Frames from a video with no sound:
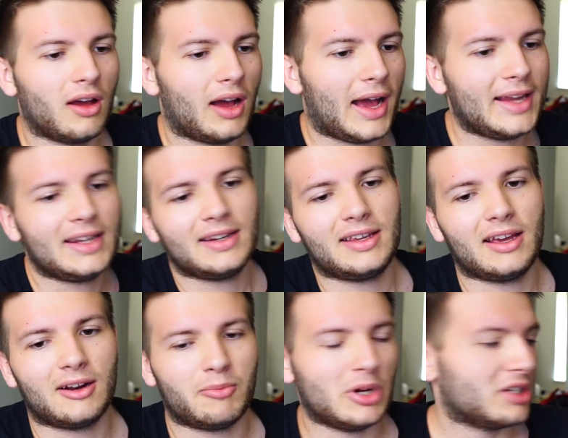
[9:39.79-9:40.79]
I didn't
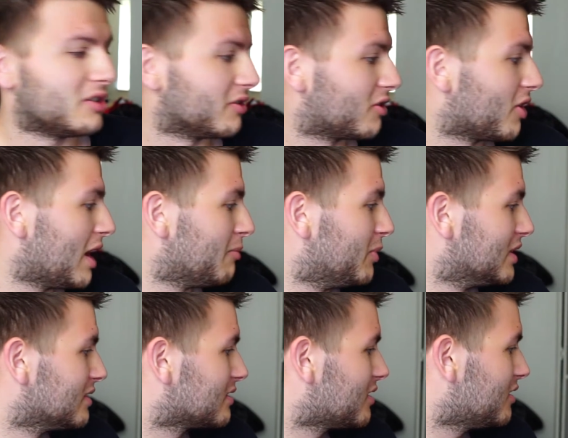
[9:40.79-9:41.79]
get a bunch of crap
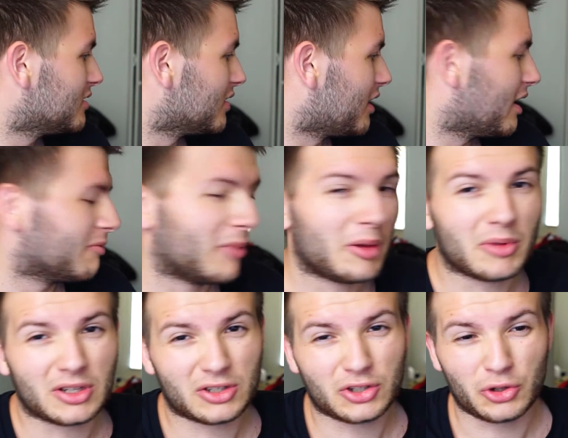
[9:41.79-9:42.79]
business cards. I got
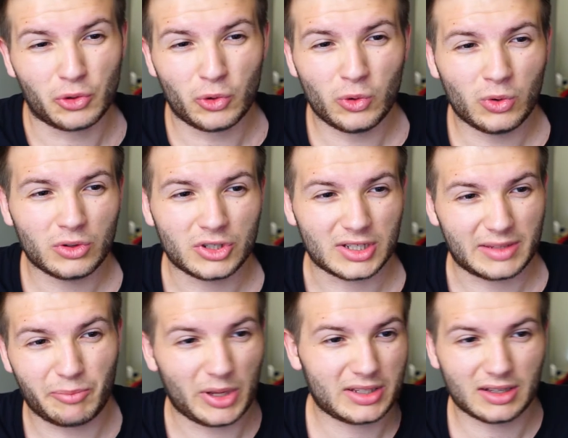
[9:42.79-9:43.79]
maybe 2,
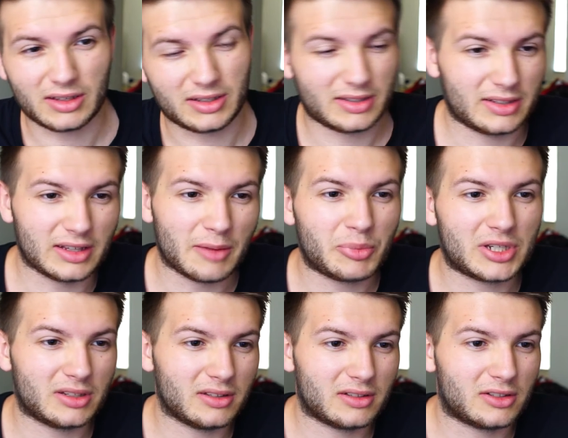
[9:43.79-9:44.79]
just basically
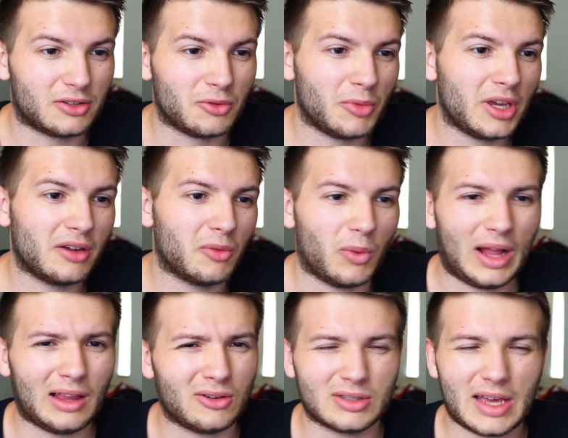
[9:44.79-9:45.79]
slipped to me
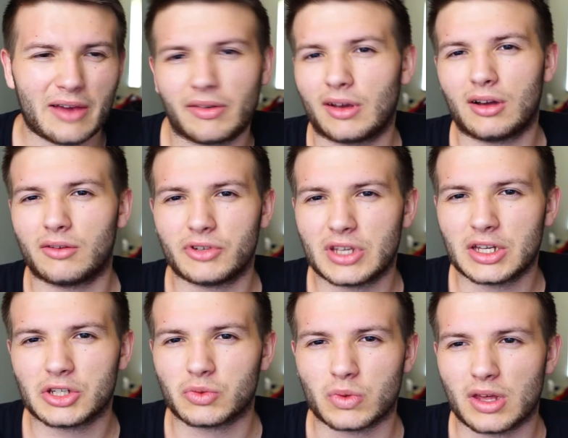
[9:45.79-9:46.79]
while I was having
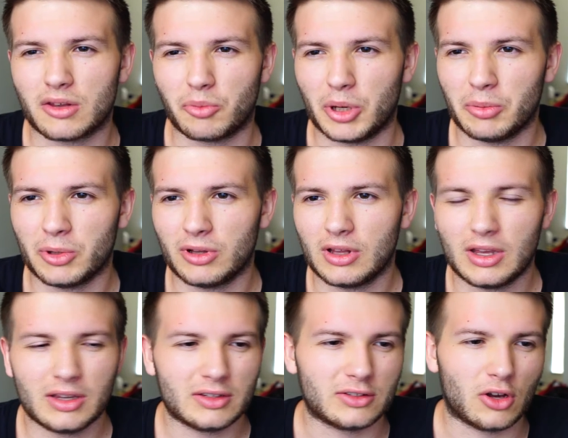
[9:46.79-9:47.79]
conversations with other people.
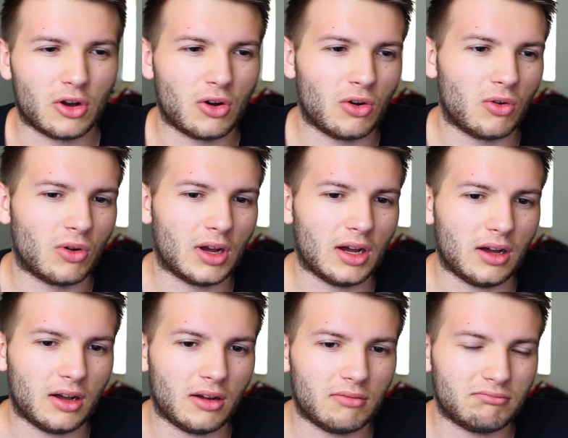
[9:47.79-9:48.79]
So
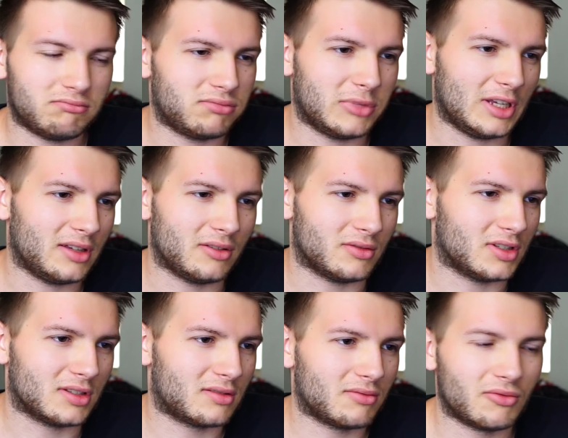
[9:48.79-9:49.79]
it was
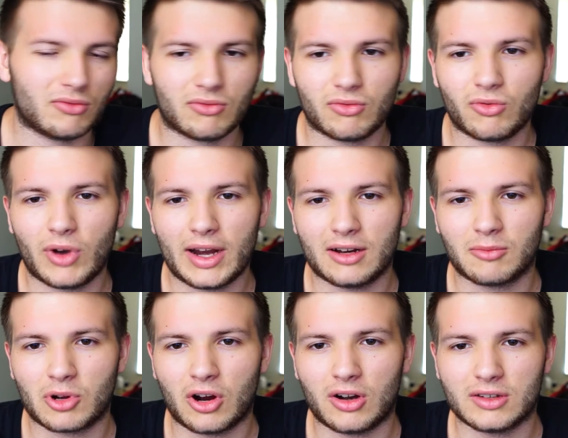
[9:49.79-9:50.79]
just
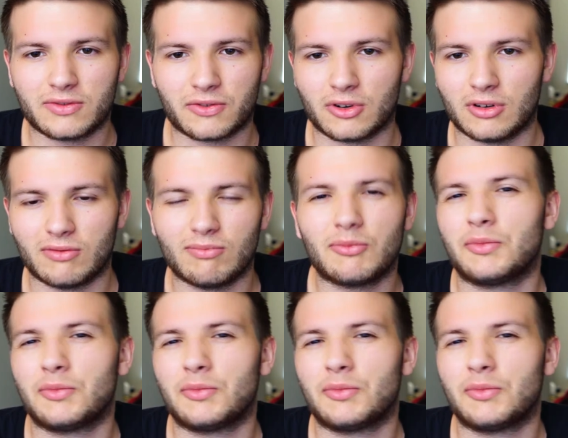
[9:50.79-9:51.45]
random cards for